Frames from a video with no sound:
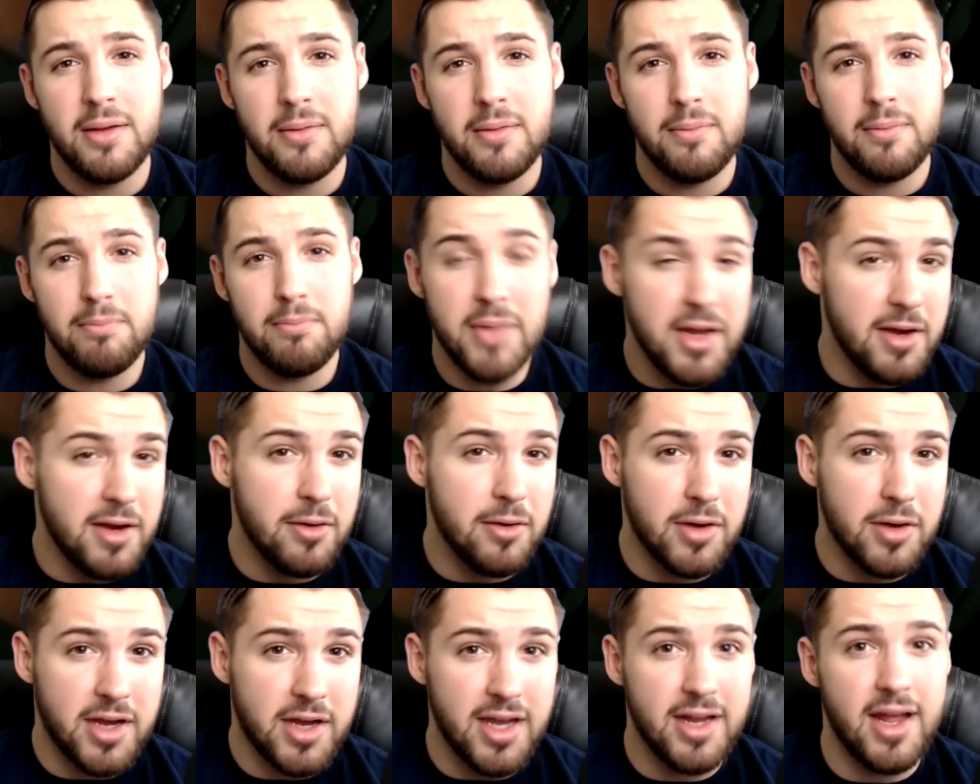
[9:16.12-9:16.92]
meet
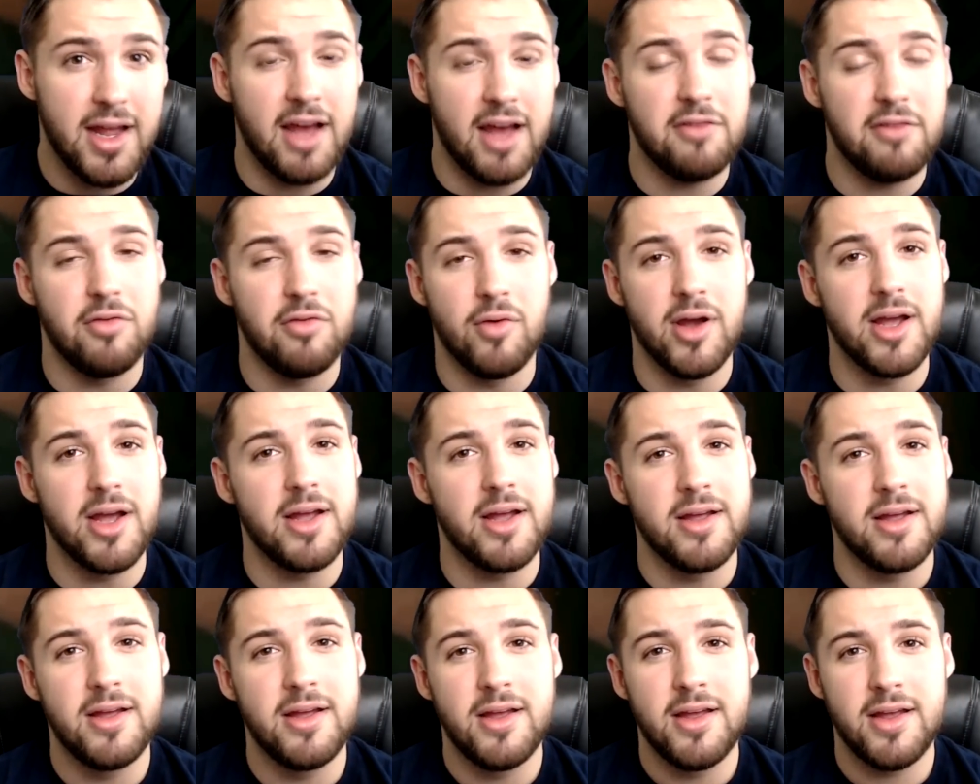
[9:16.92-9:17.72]
your kid halfway.
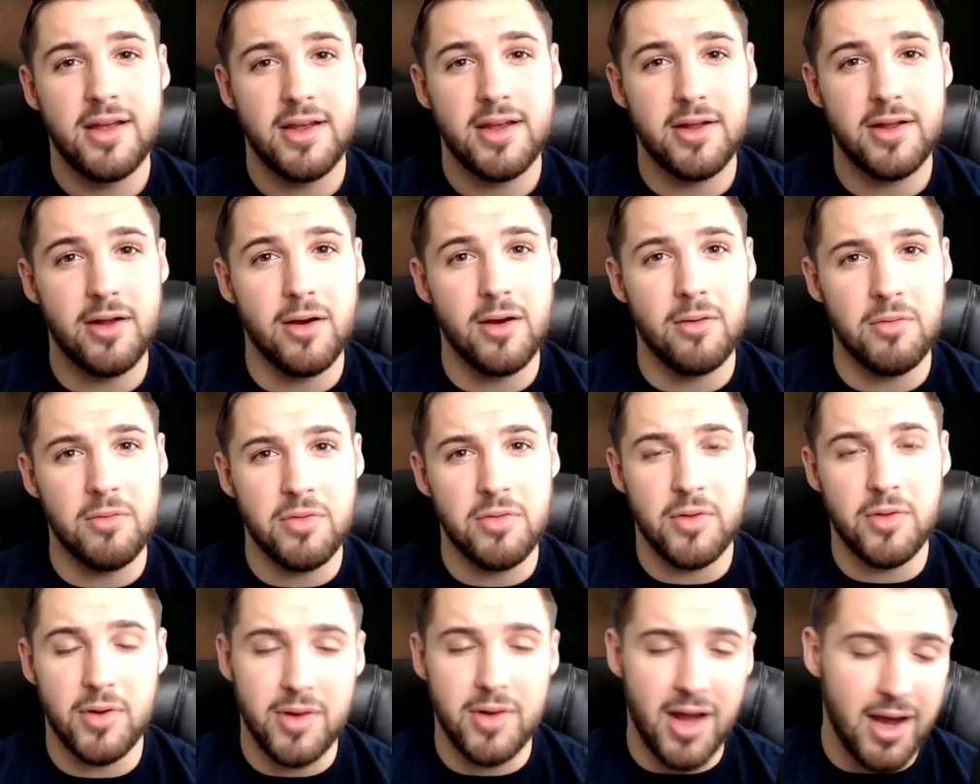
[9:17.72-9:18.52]

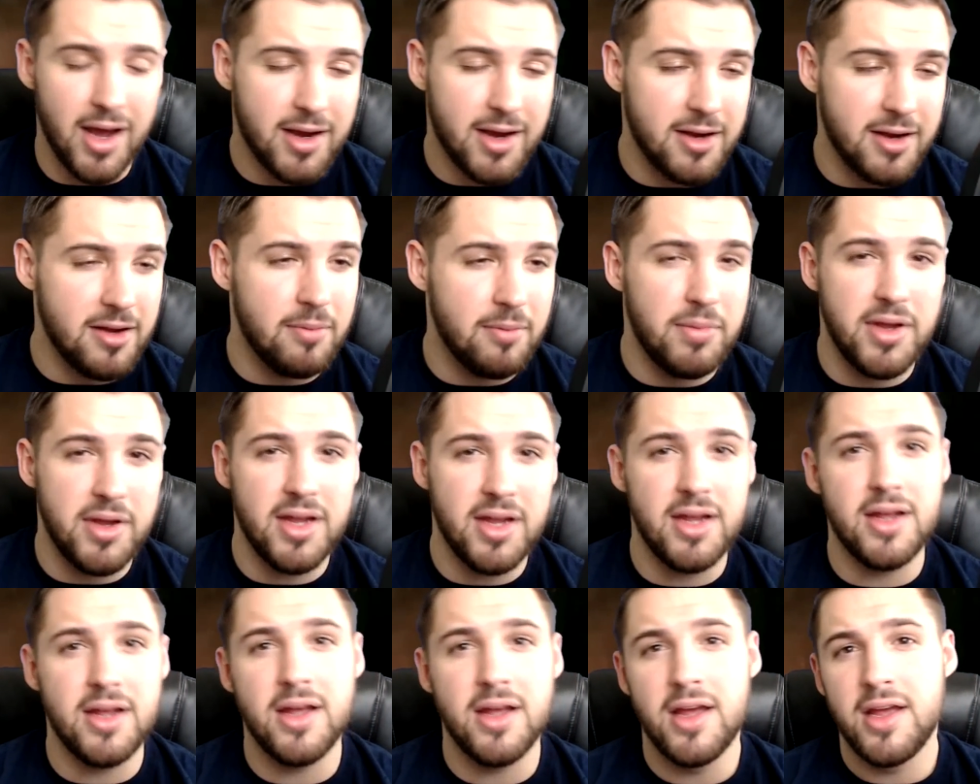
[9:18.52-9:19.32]
They're not going to
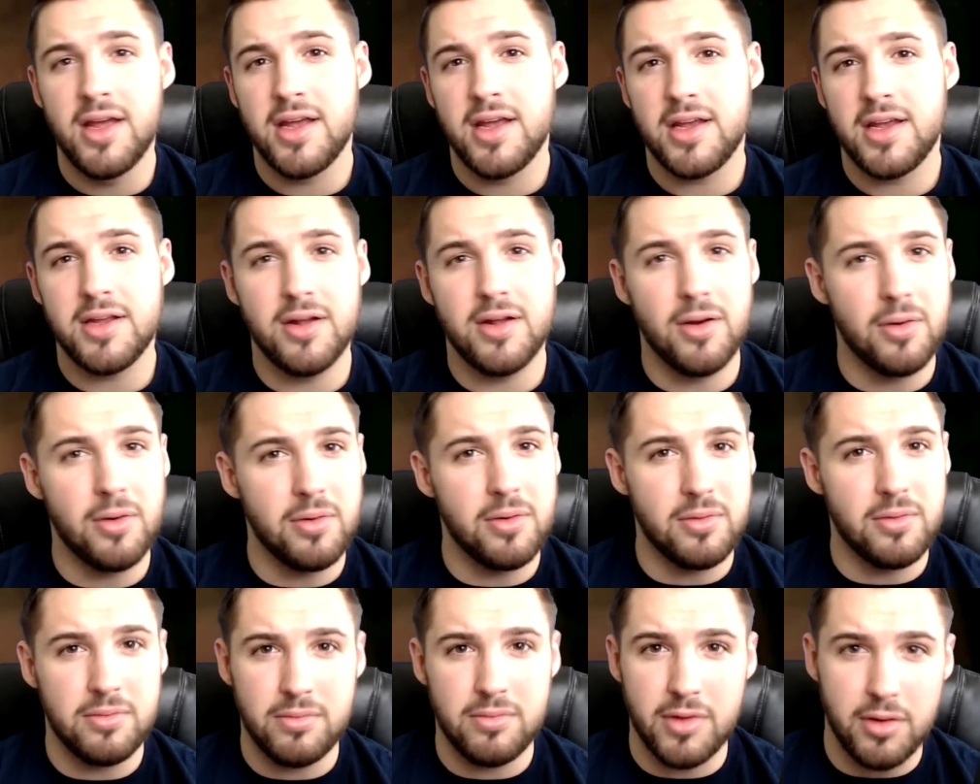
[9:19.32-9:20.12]
be,
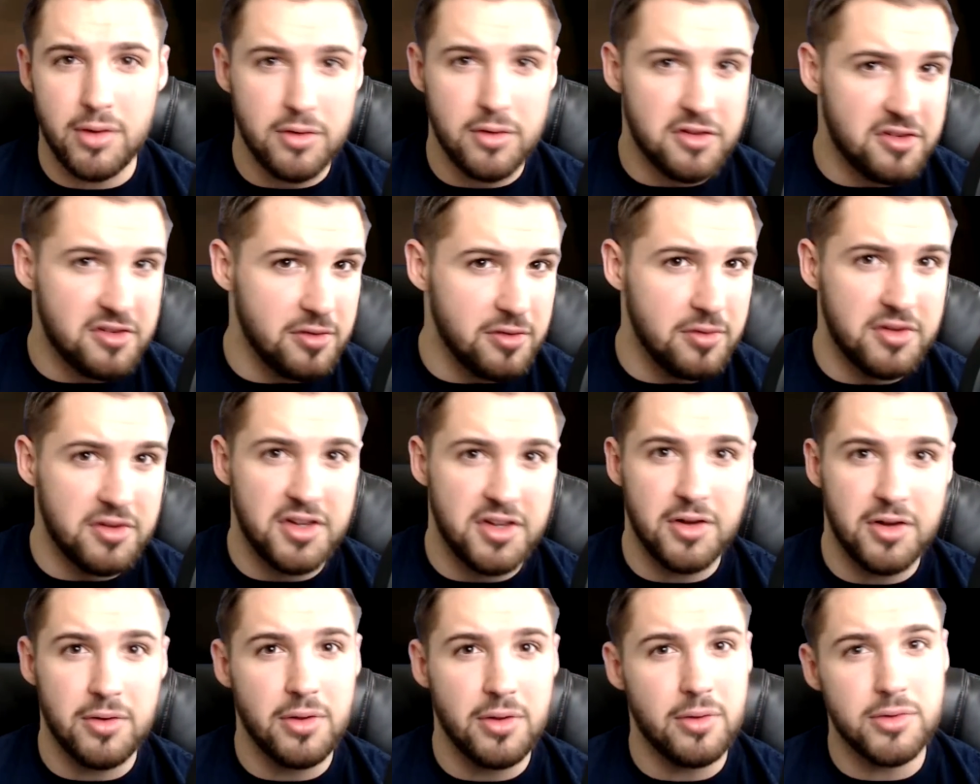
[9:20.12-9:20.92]
little
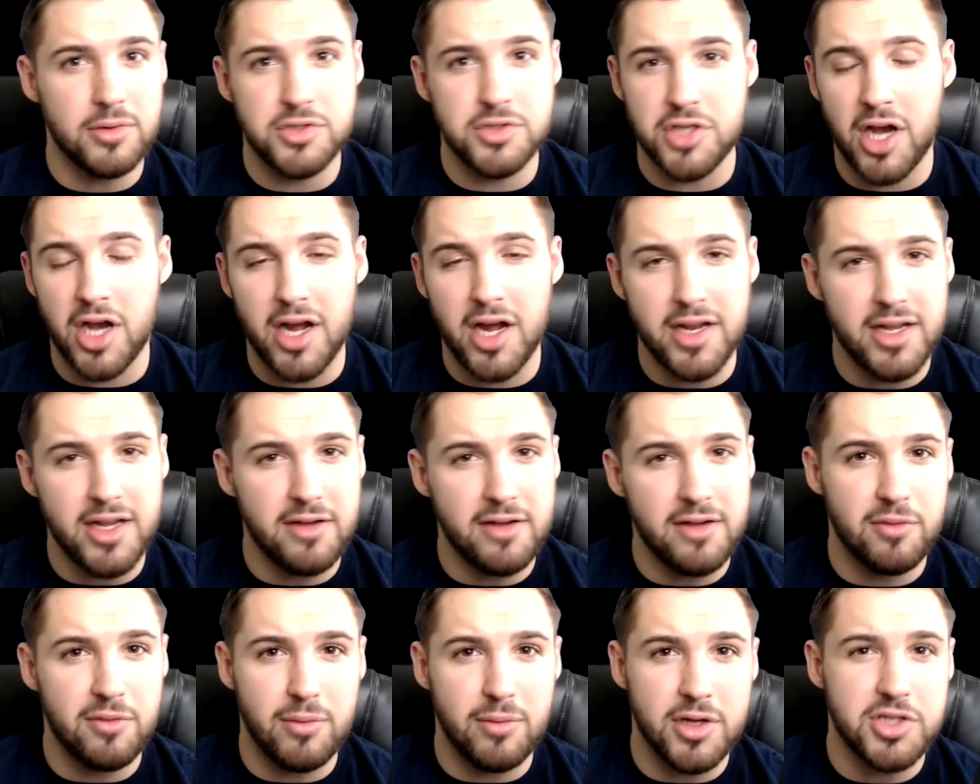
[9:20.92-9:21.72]
Susie or little Johnny
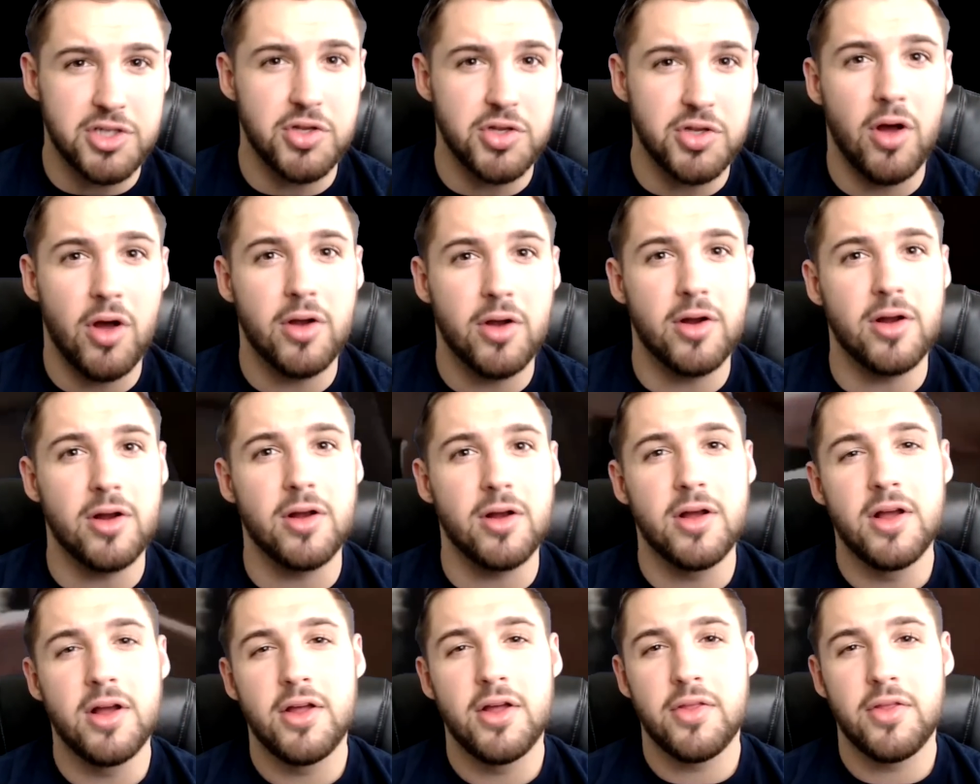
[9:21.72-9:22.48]
for much longer.